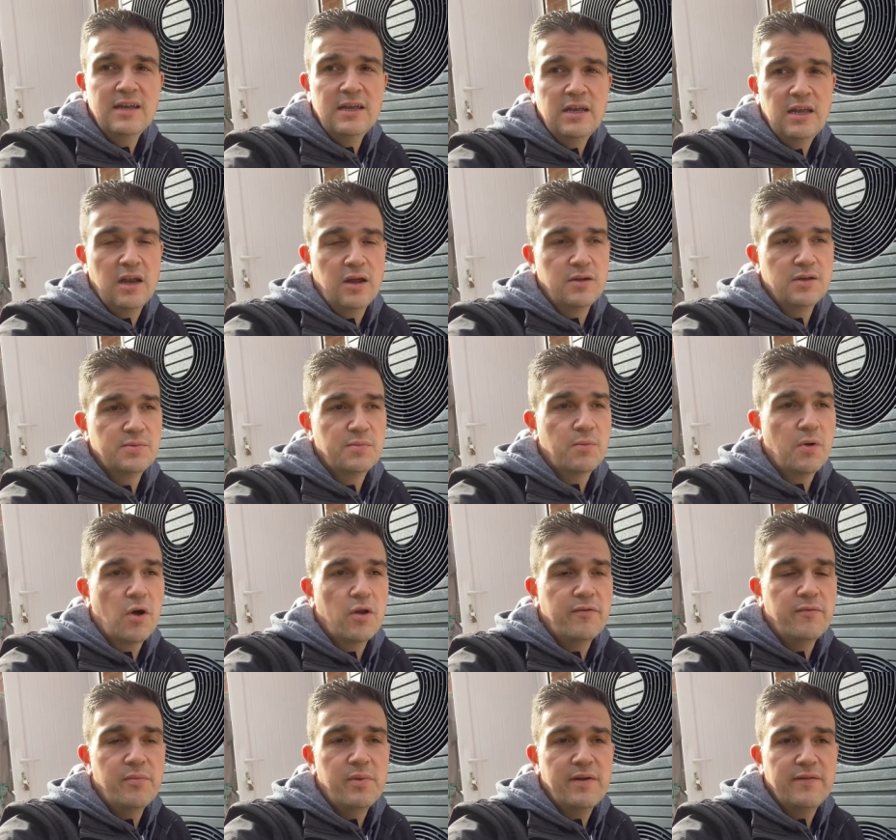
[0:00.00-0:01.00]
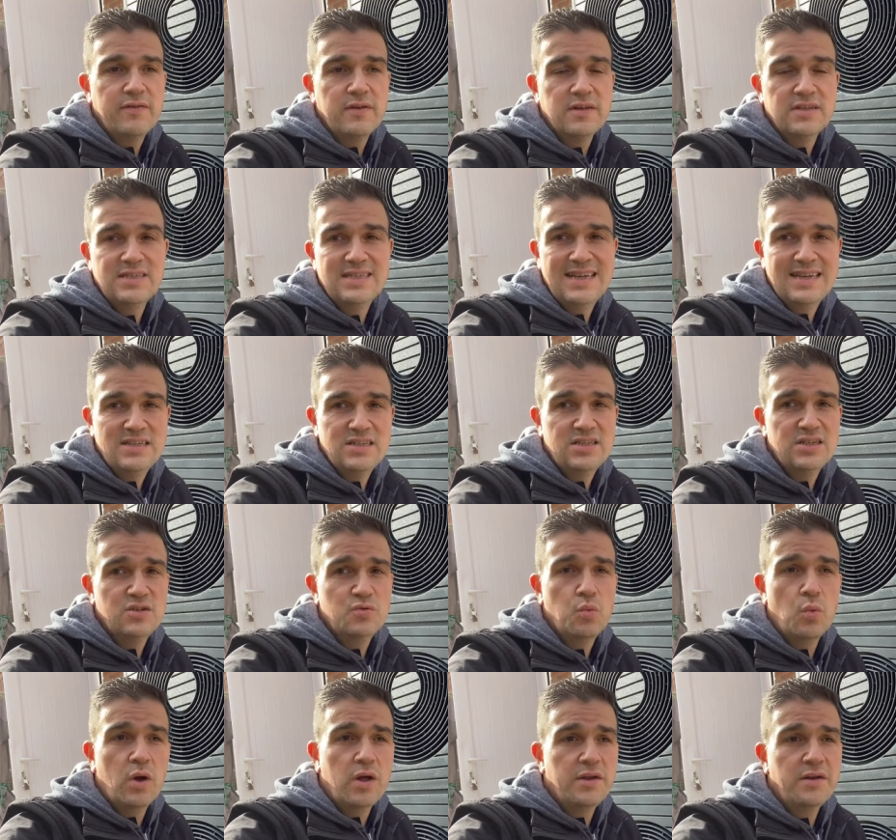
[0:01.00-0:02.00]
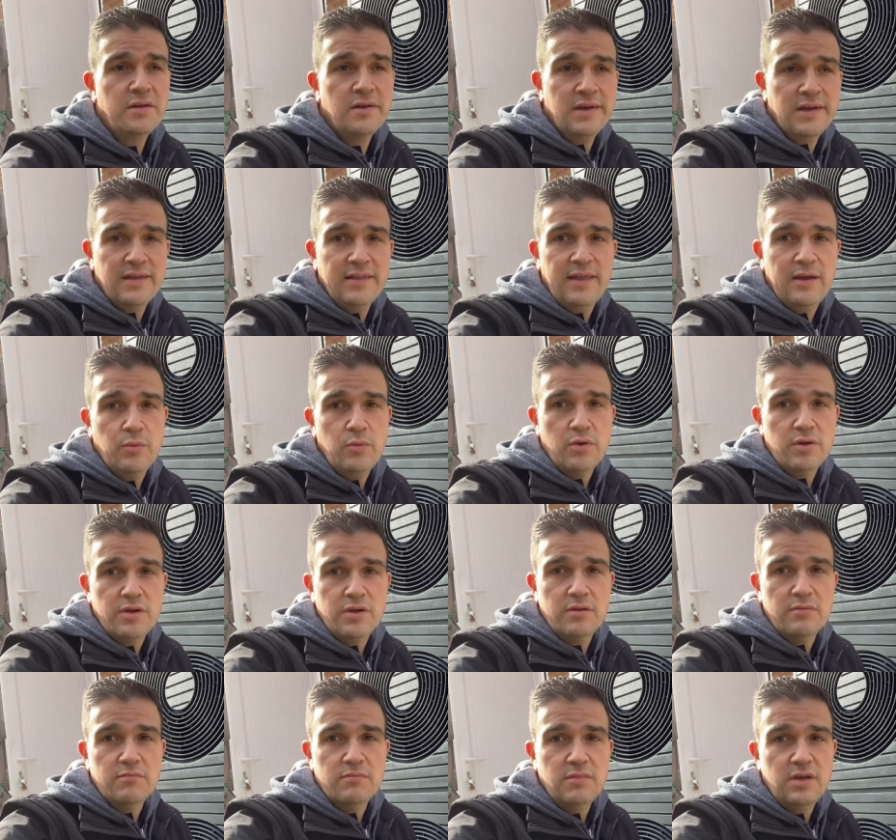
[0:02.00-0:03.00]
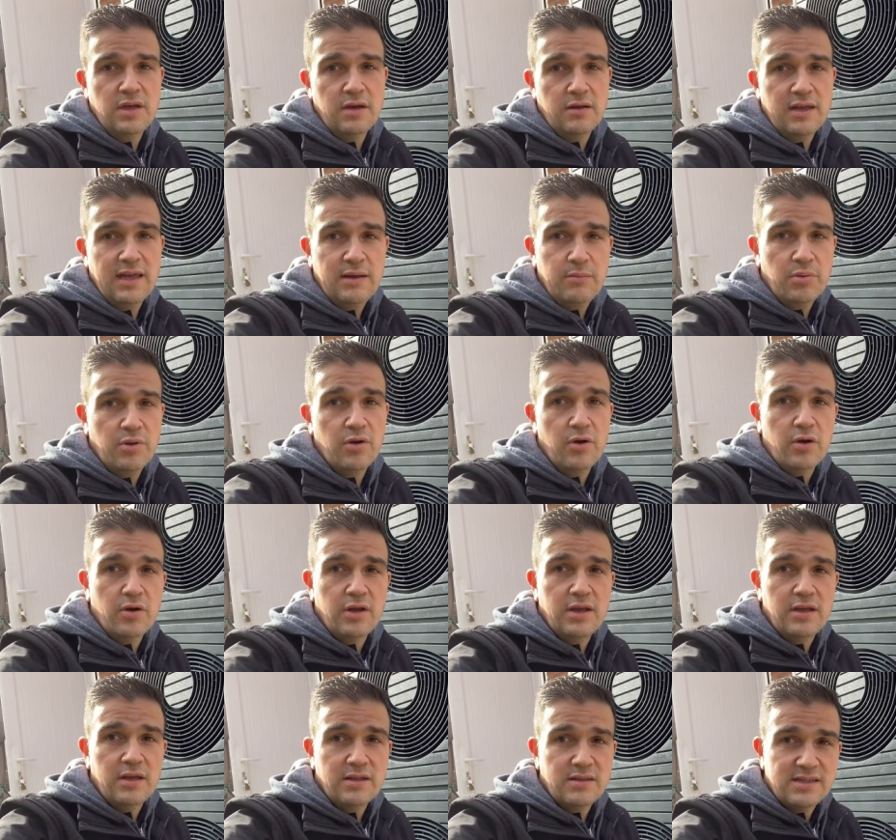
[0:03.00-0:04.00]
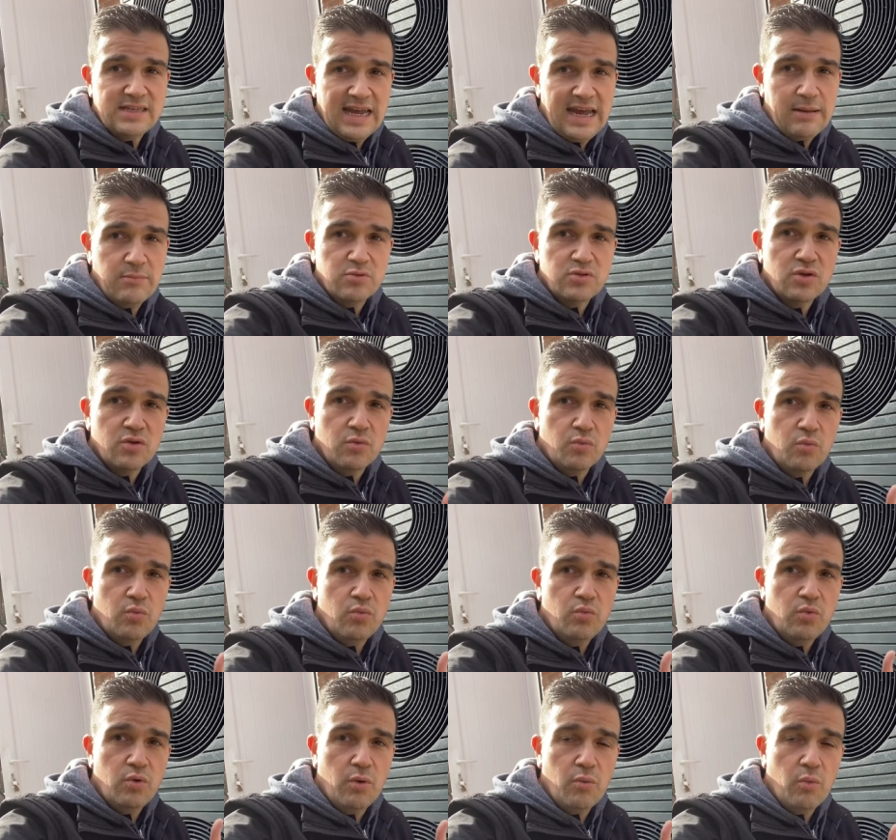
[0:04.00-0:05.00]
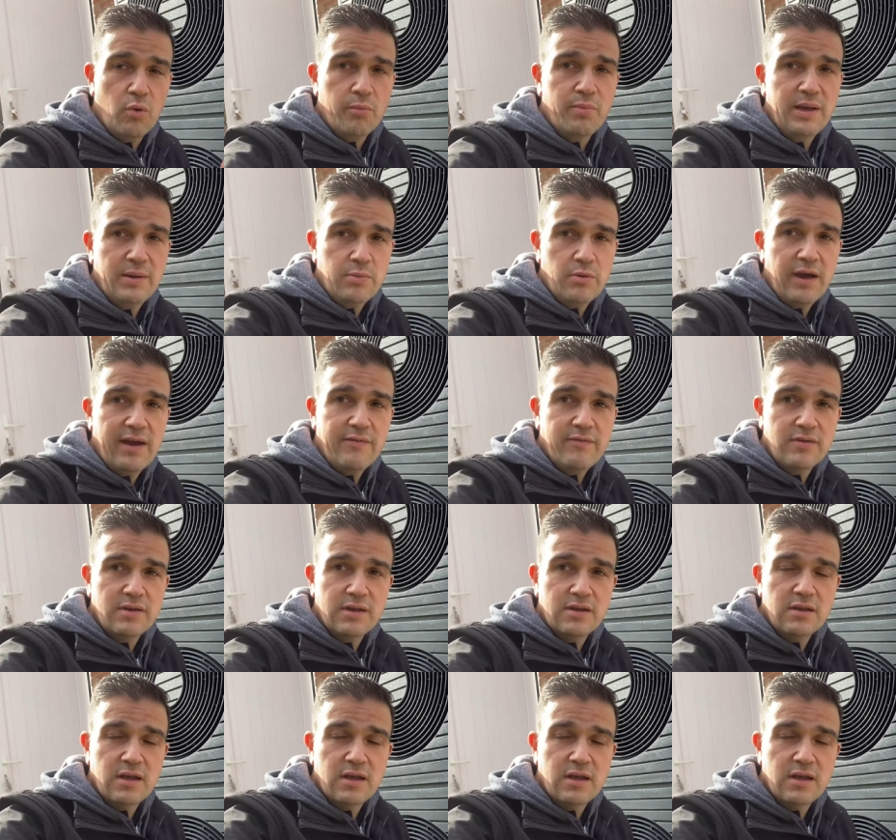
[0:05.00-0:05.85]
you know it's kind of a bit of consensus one they want to you know, keep an eye and tabs on you know, what people have in,